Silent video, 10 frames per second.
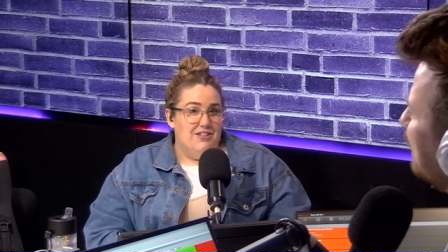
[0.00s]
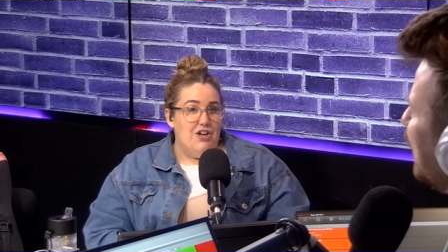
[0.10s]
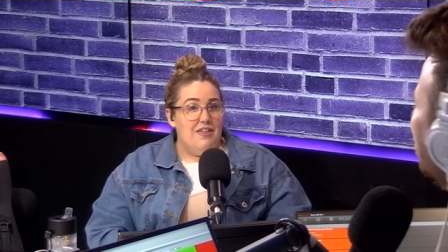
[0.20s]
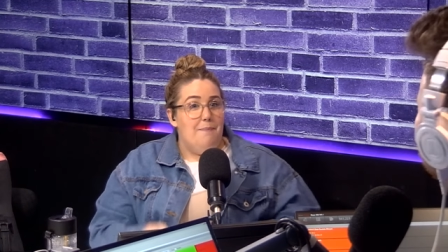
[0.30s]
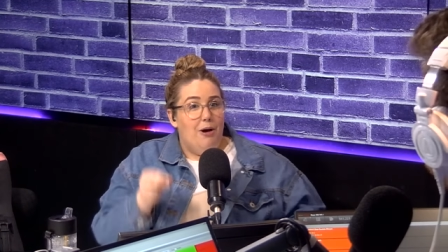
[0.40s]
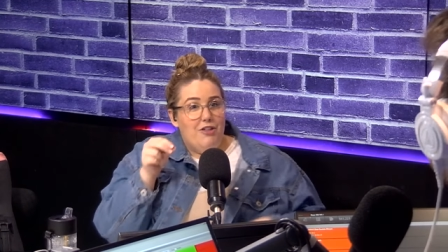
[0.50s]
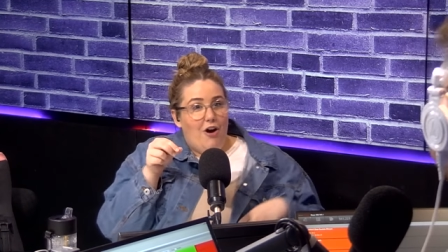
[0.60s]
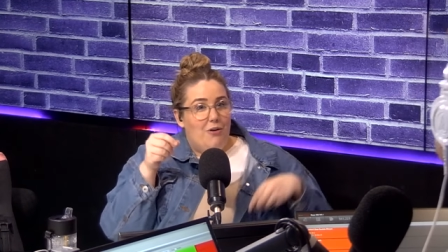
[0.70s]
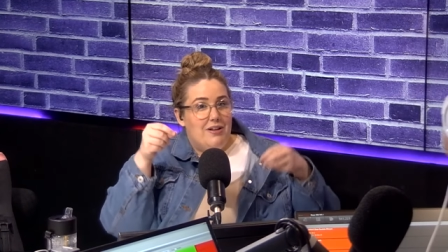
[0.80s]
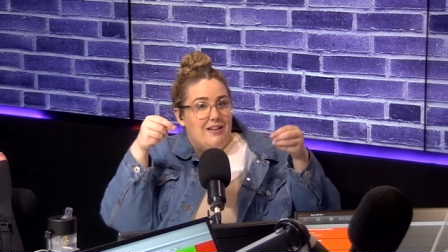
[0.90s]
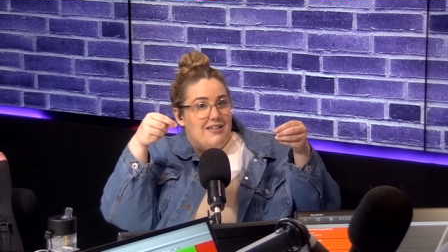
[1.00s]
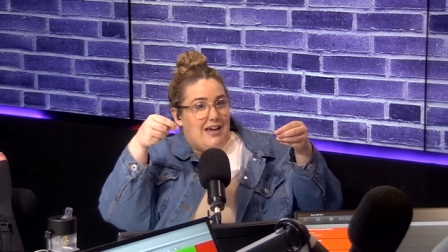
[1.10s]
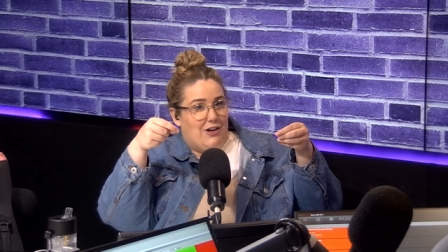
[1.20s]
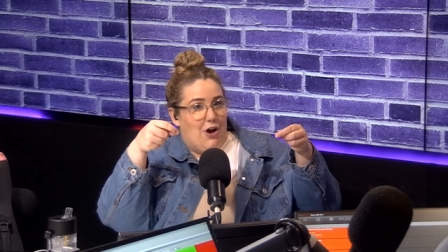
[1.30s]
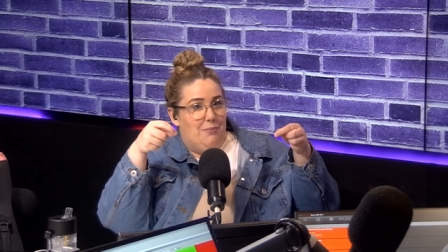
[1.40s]
So they're both holding these
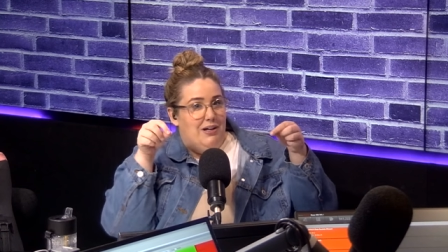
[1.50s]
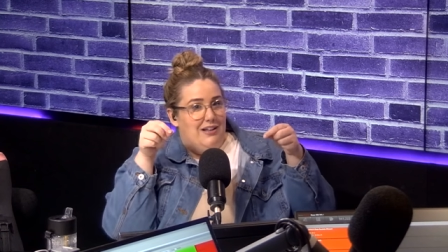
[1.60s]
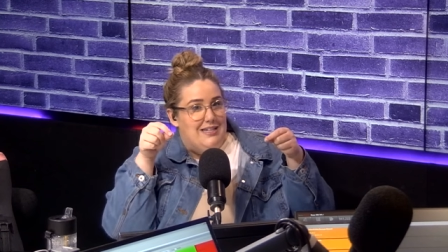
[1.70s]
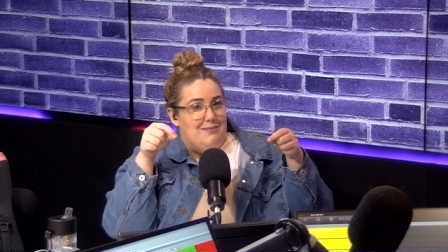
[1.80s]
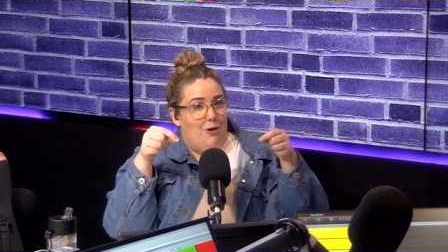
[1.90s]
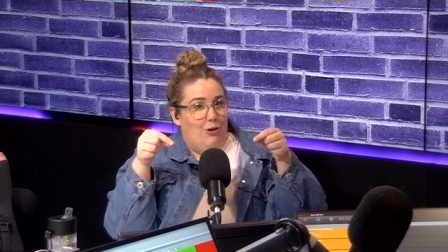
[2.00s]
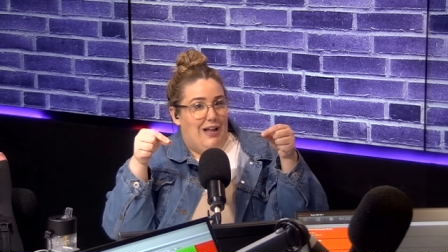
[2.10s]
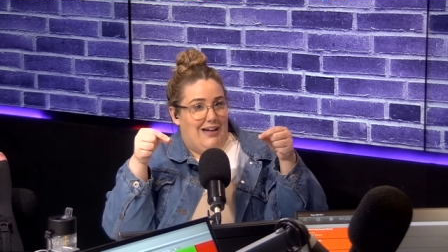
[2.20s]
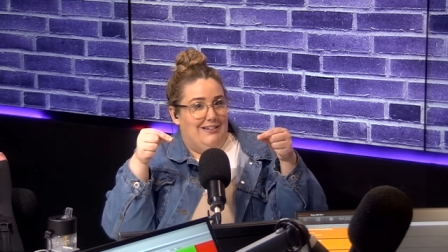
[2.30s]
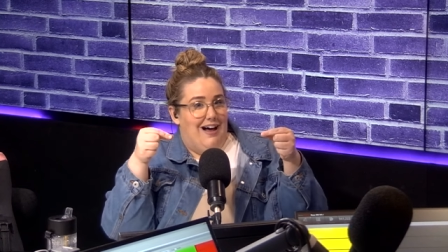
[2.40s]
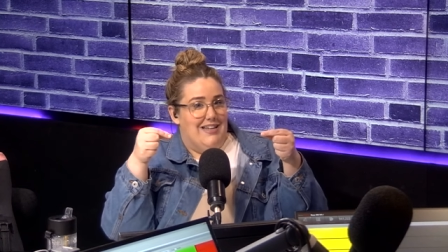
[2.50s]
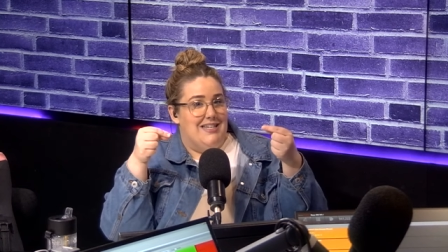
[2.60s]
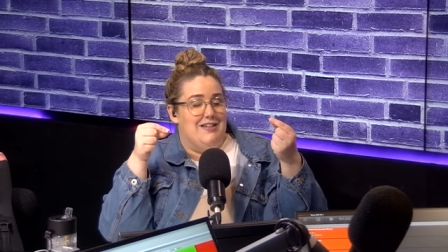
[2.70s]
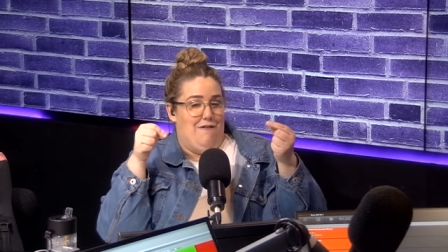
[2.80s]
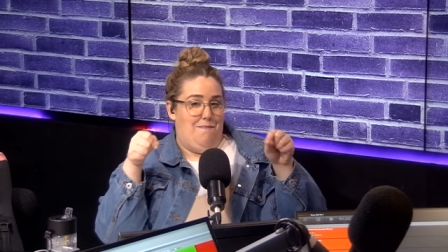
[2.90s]
like comically small like
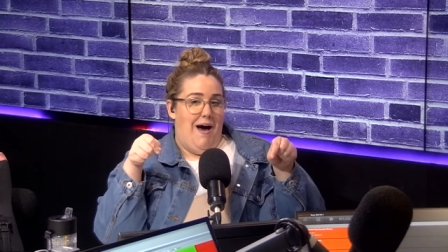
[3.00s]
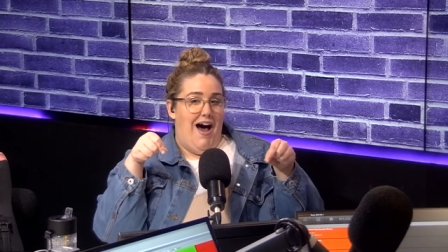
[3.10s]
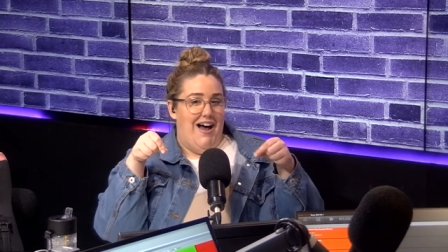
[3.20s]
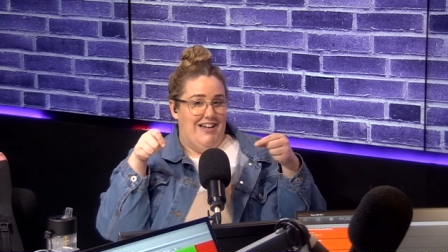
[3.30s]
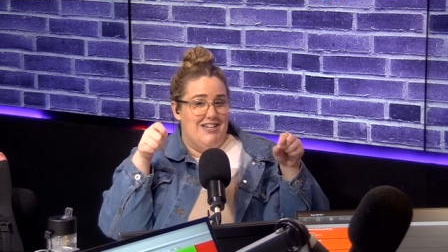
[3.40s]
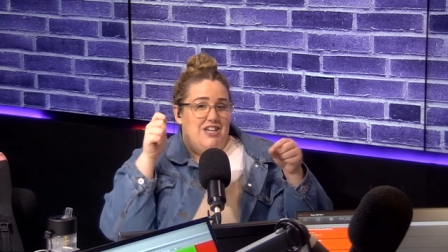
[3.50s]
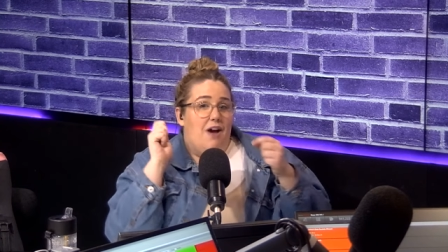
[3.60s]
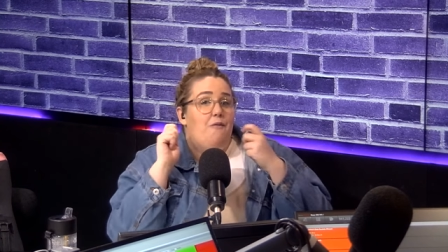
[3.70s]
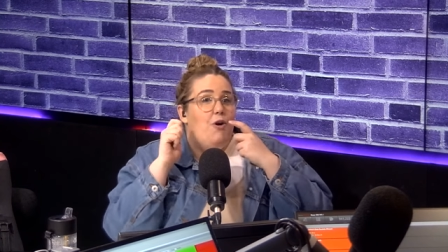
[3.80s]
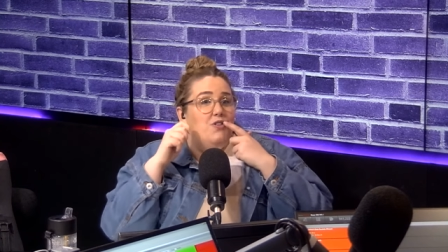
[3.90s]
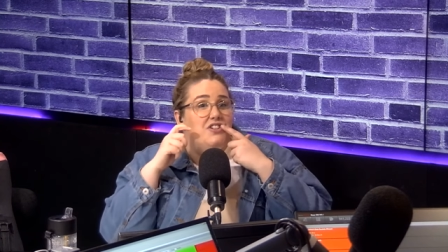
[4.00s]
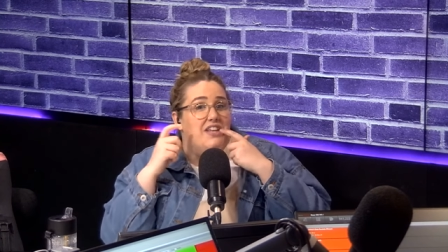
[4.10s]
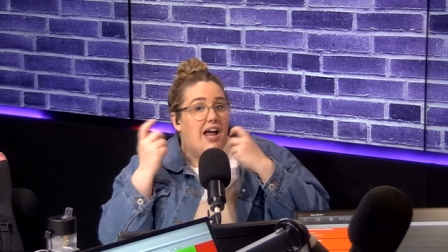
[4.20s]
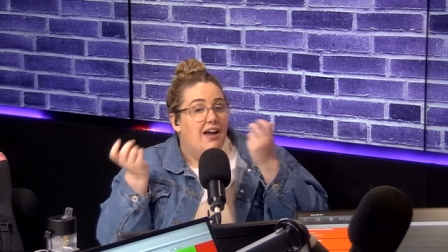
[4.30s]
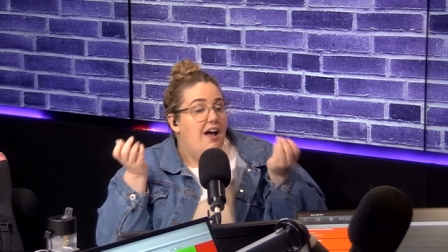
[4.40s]
glasses of punch and we're all just
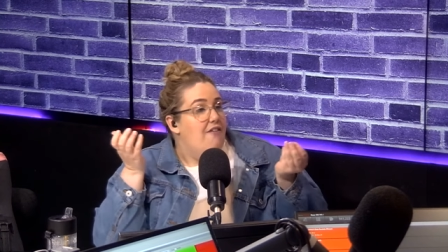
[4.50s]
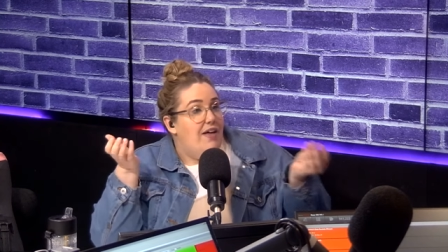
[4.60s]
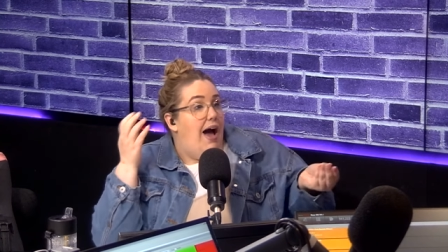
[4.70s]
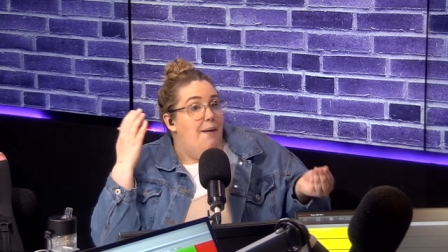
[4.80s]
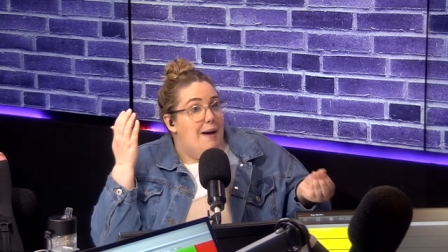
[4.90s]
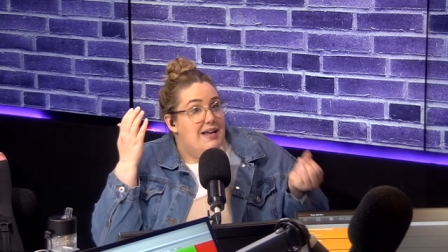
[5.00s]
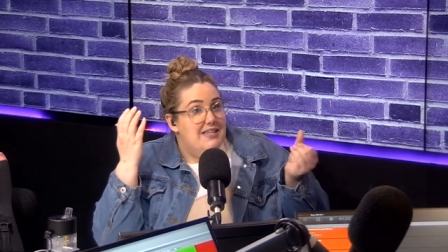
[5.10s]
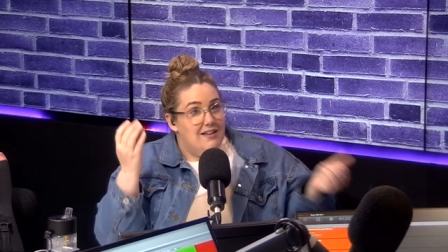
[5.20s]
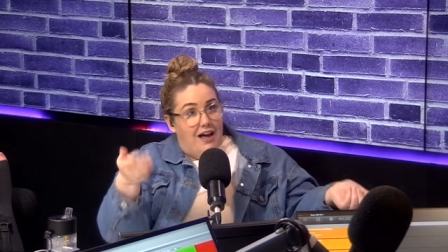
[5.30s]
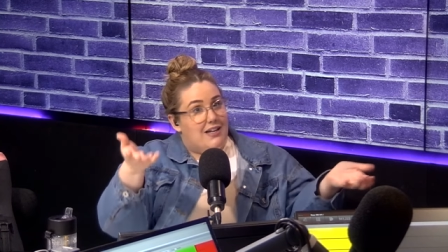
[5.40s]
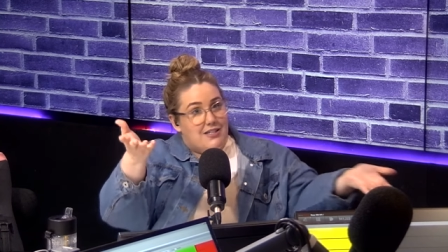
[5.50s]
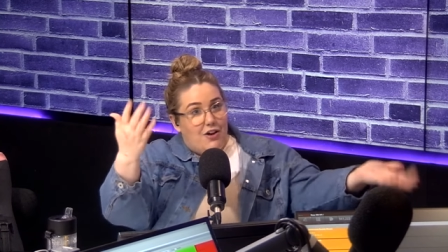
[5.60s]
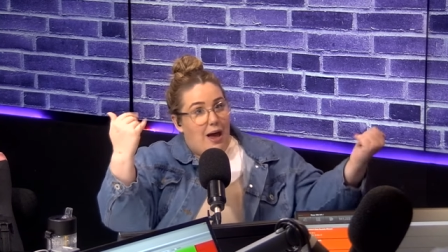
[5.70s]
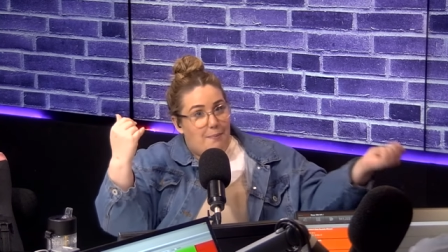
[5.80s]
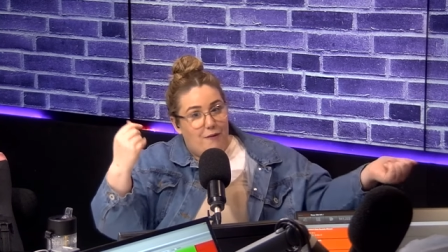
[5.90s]
like, that amazing, like so
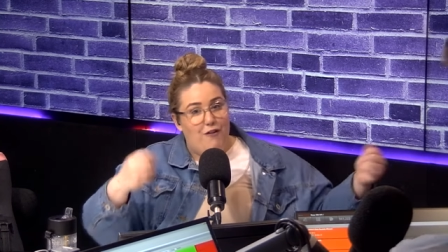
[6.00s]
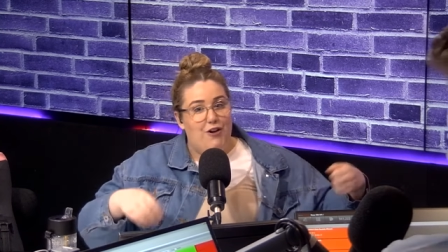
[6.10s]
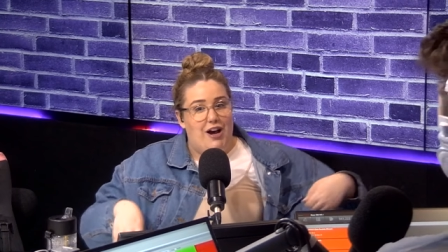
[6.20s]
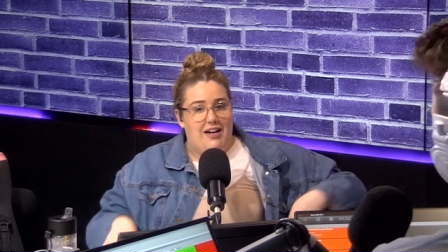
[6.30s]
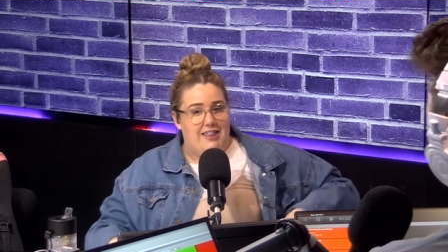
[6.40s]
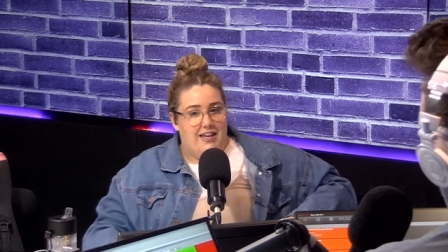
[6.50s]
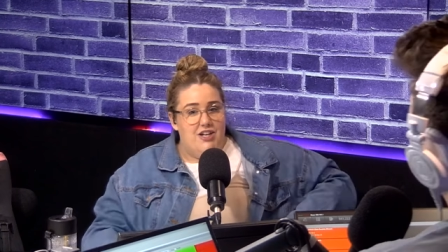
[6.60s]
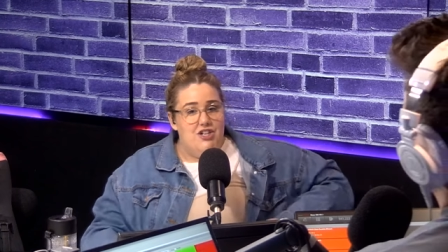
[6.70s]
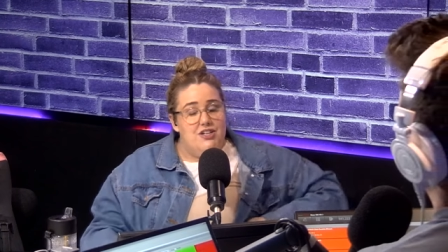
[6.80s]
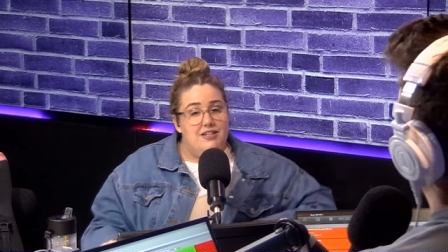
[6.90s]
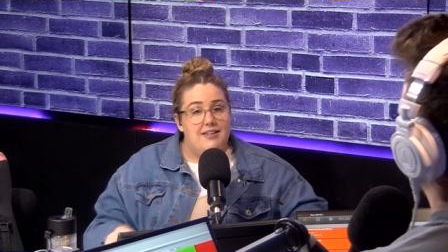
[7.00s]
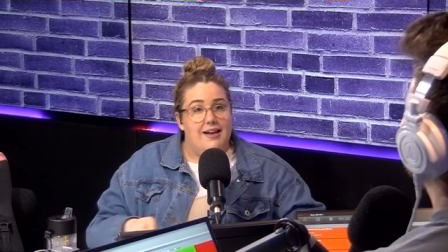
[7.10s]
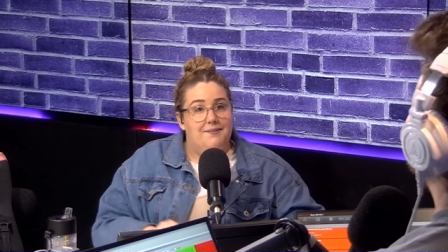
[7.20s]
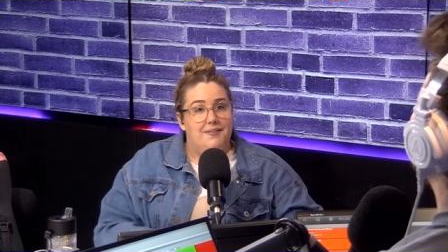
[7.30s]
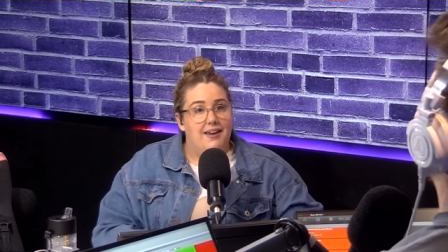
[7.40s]
happy for you kind of thing. And she's just
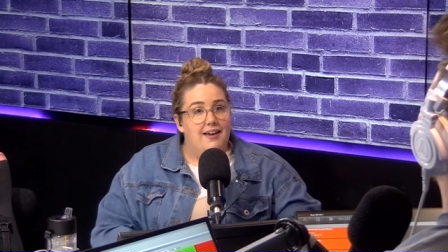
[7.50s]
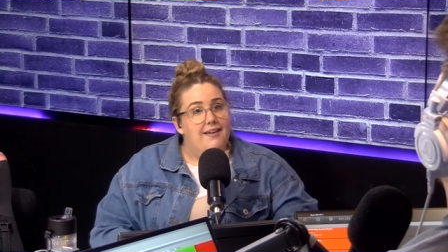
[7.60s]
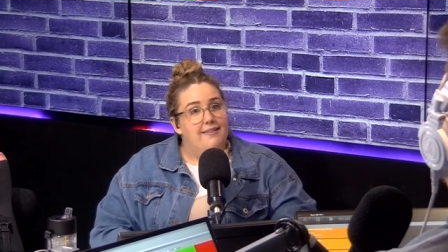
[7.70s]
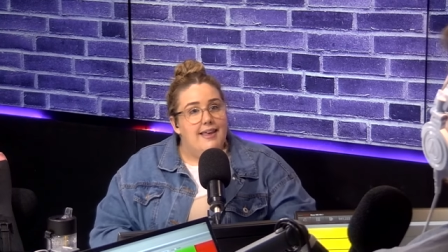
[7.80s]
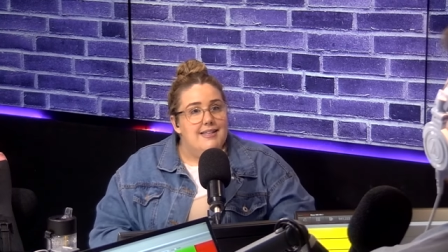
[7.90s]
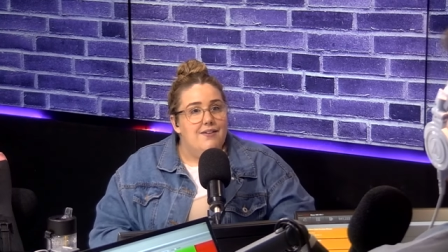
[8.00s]
like, thanks